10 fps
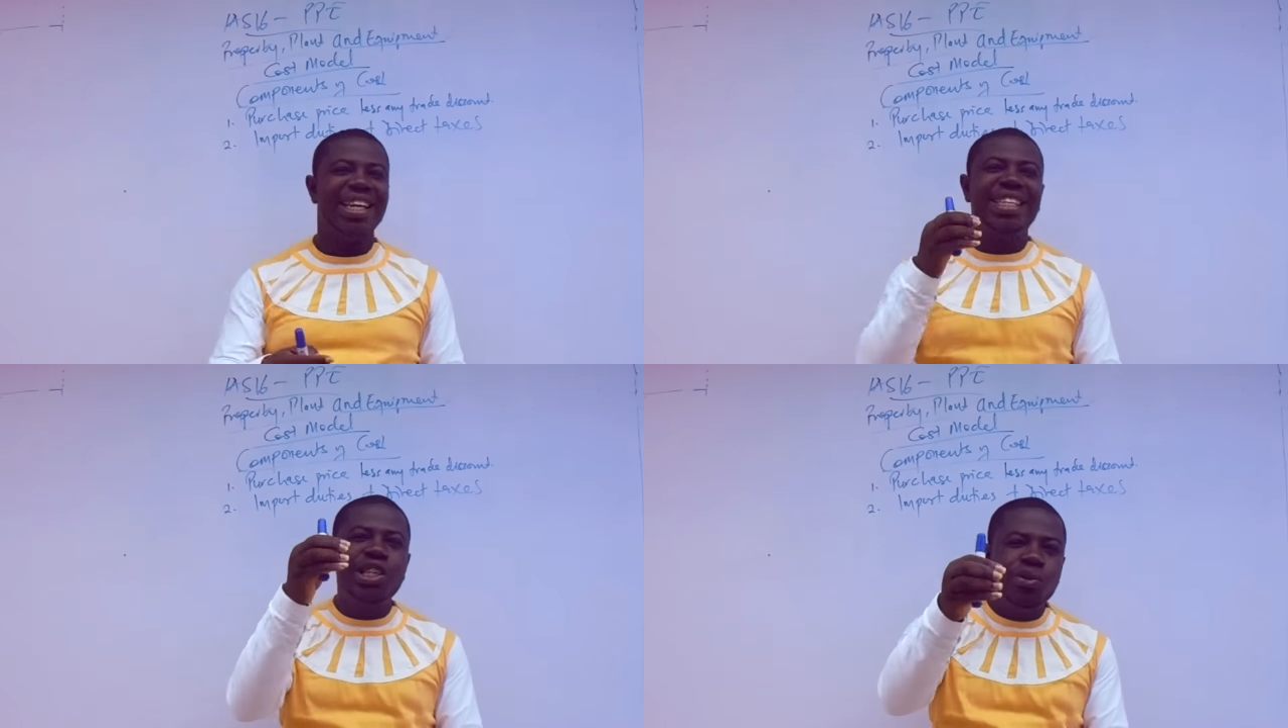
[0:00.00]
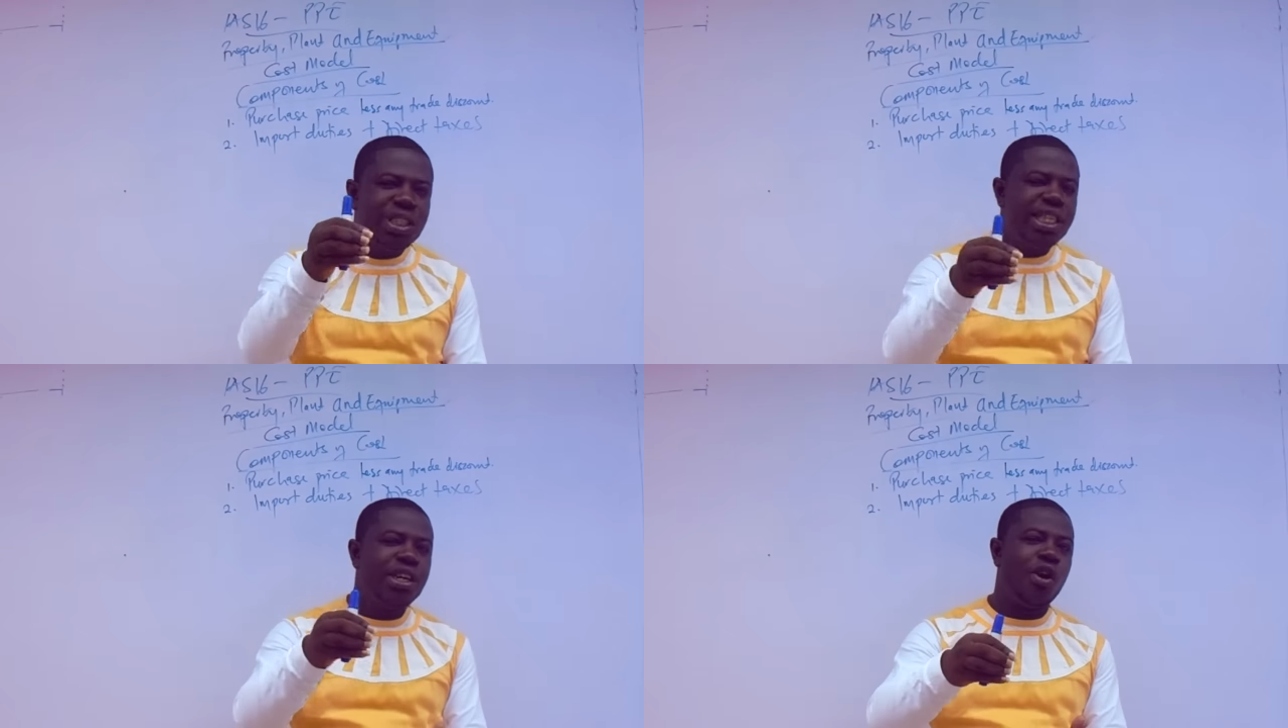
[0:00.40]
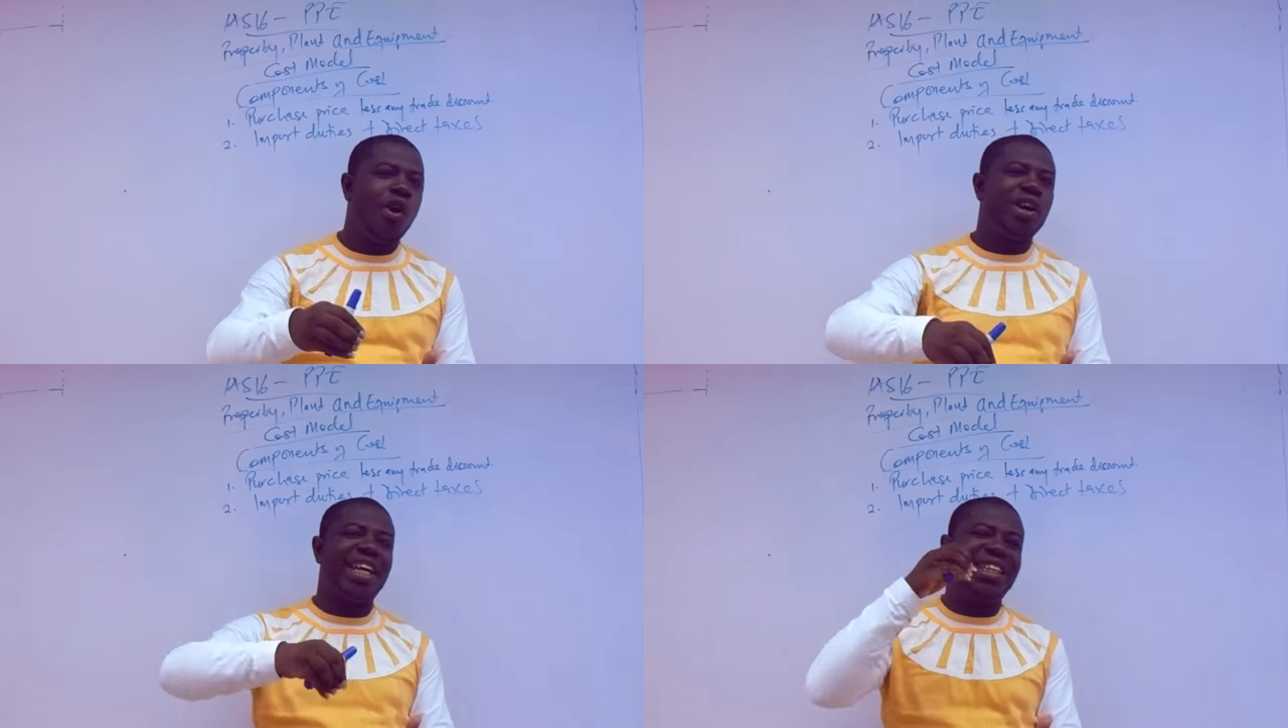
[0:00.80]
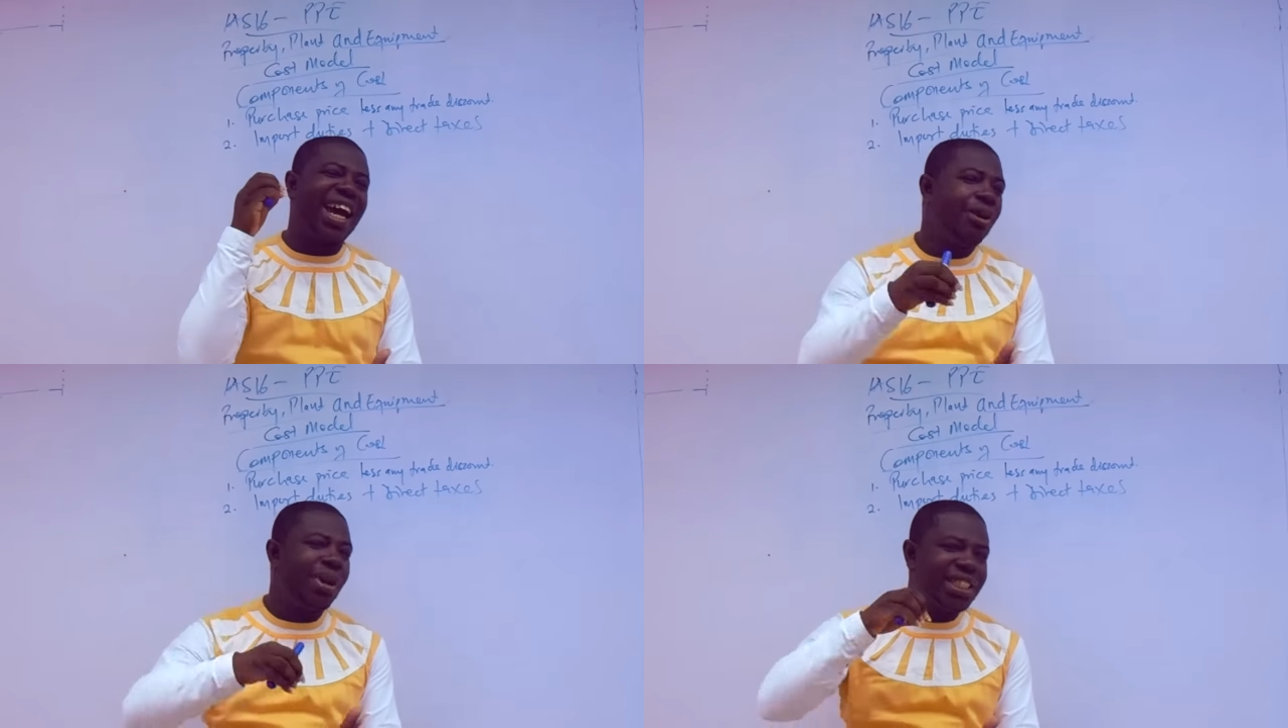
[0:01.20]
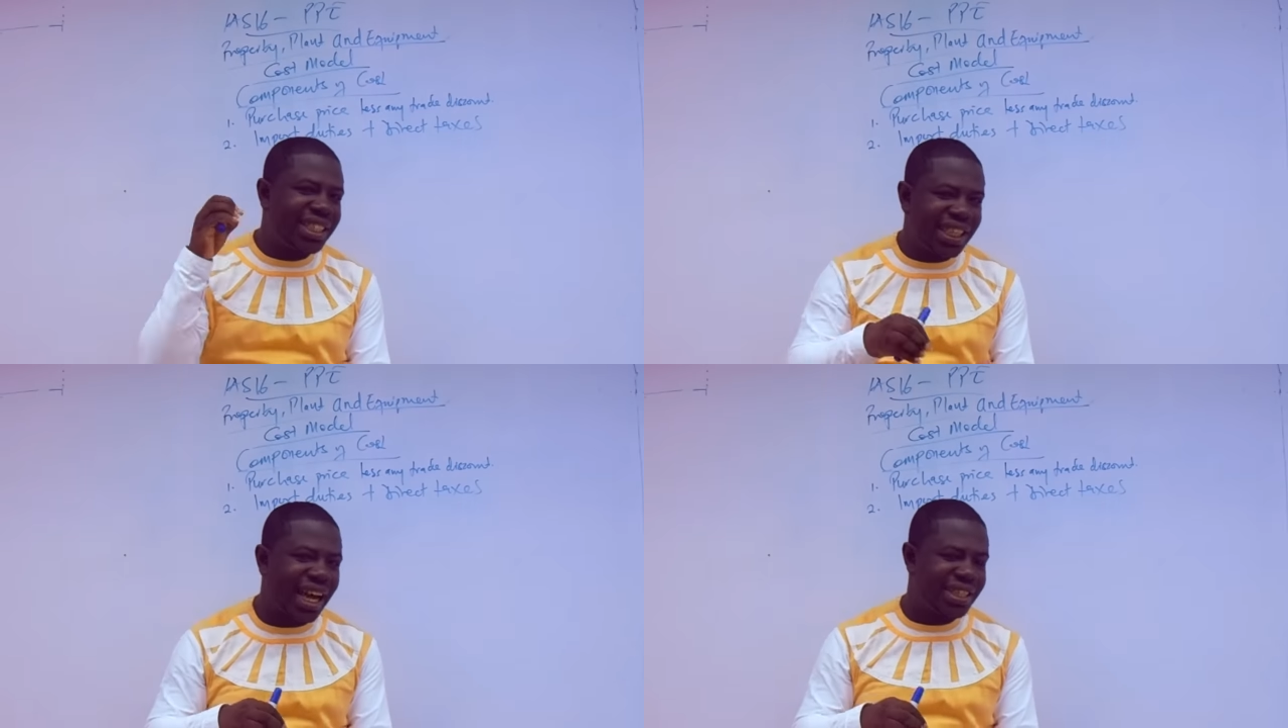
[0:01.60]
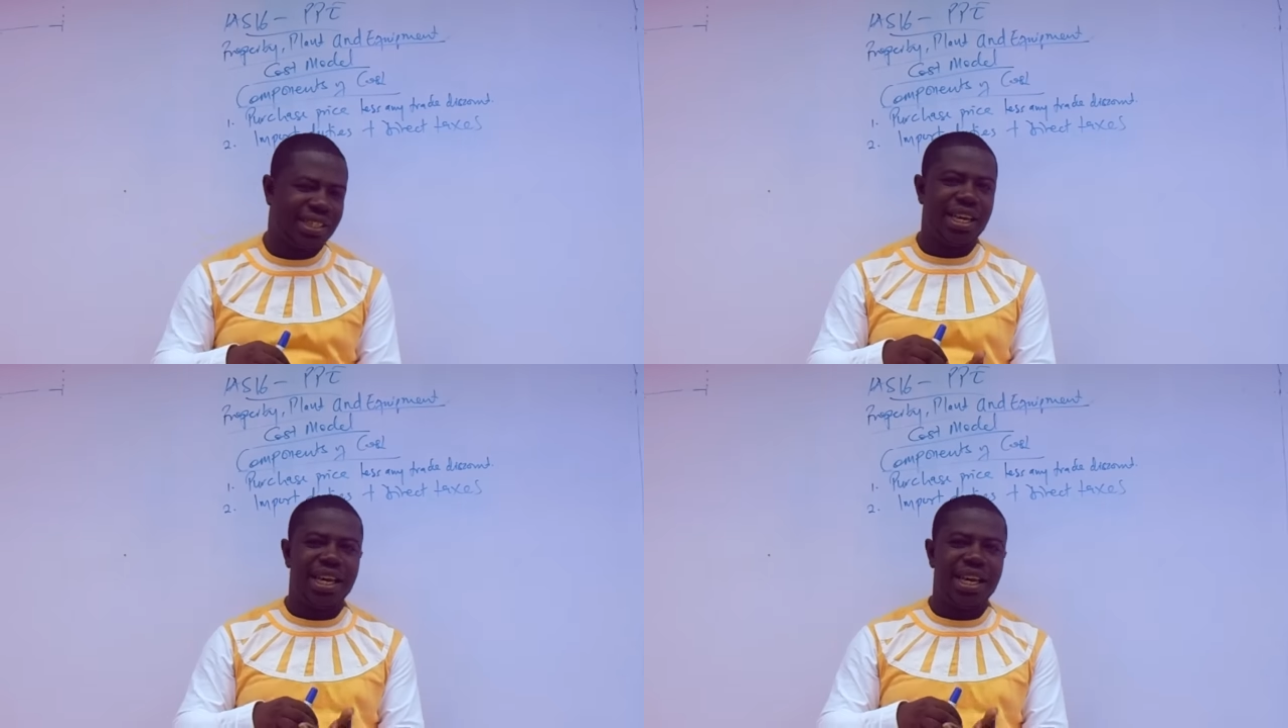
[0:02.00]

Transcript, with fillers: the duty or the direct tax